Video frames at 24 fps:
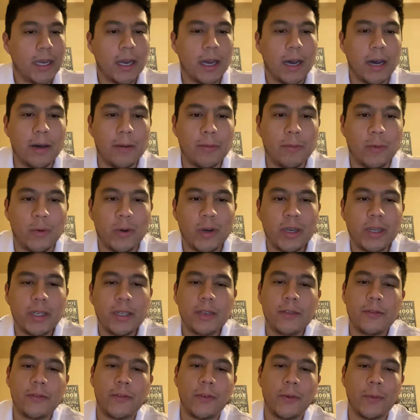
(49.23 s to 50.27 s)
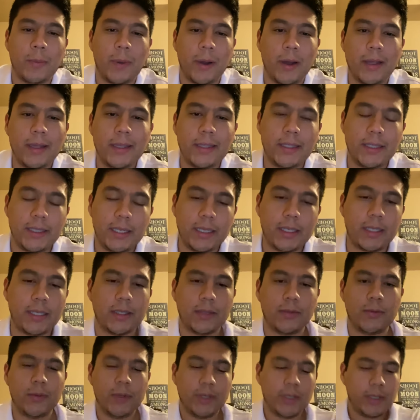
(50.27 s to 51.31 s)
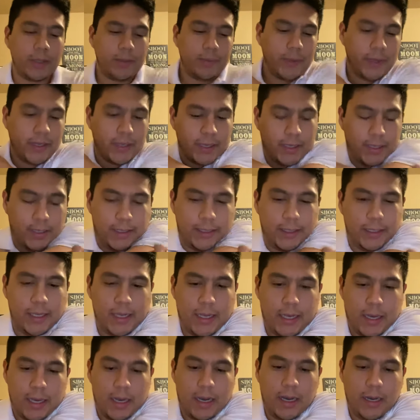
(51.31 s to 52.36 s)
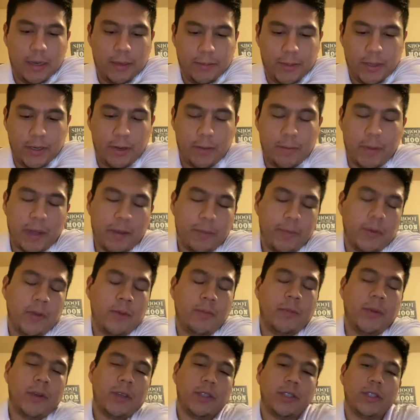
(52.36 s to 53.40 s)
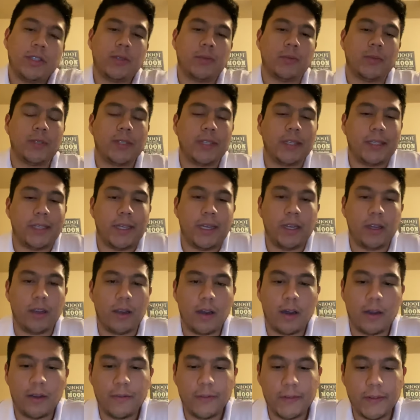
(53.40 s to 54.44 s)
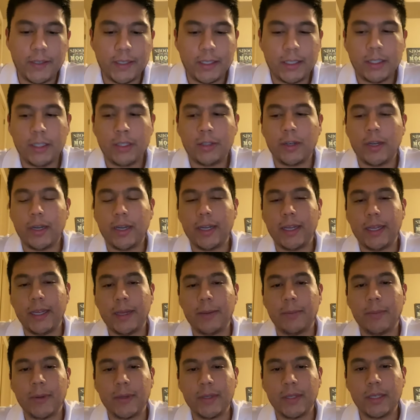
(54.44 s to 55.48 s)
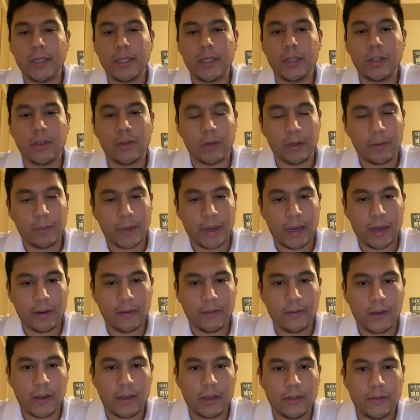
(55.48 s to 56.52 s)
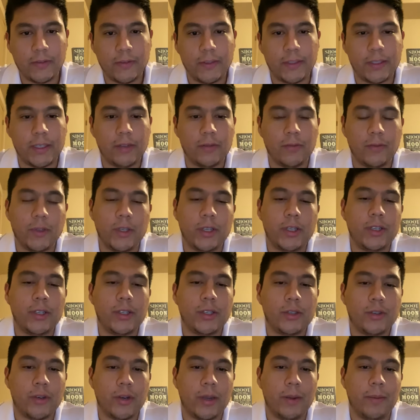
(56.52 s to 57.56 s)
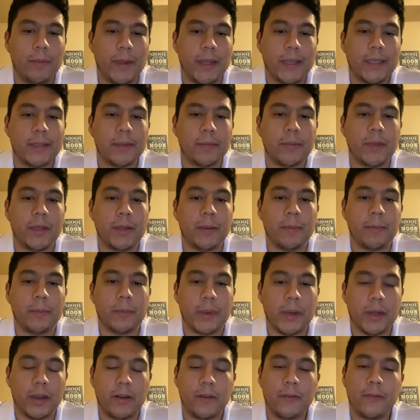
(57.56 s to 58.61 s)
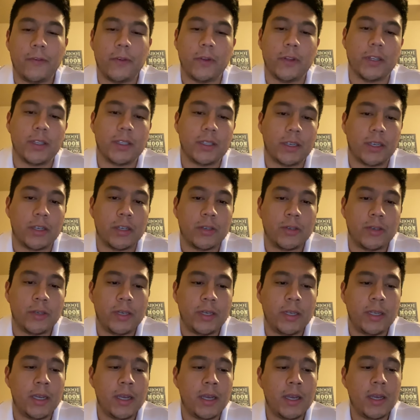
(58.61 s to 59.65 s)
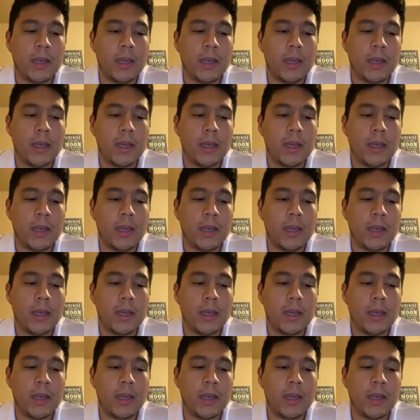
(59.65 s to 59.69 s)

Um, one for politics is really because um, you know Mike Bloomberg just wants to take office, try to get President Trump out of office, and really just try to make something better for this country.